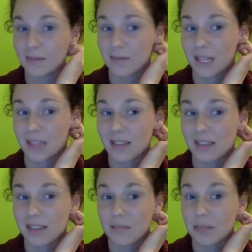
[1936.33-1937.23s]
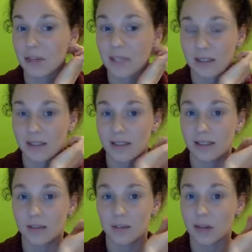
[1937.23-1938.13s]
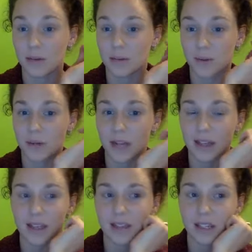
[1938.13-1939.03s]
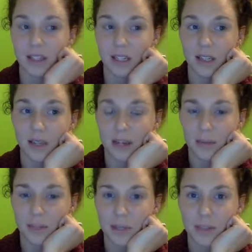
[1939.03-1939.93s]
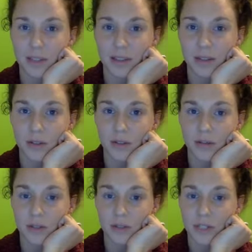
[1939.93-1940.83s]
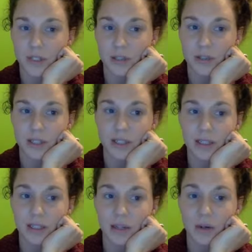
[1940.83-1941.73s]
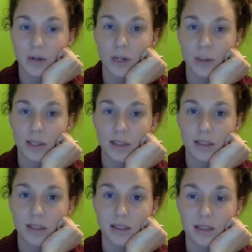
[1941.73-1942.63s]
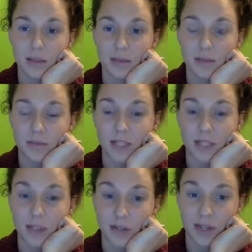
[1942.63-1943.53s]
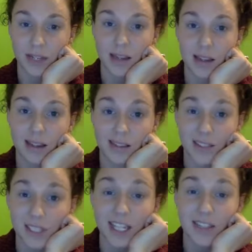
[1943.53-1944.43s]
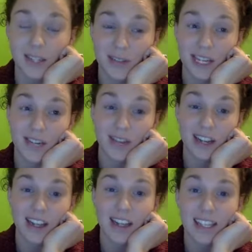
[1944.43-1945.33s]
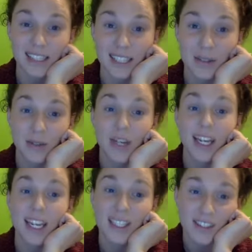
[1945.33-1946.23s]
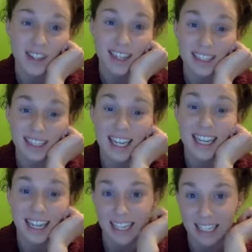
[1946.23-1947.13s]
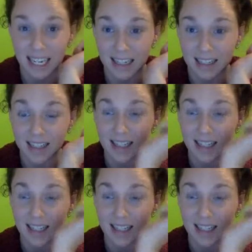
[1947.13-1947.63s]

there's millions of, I think it's actually billions of children that are caught up in this sex trafficking ring still in 2018.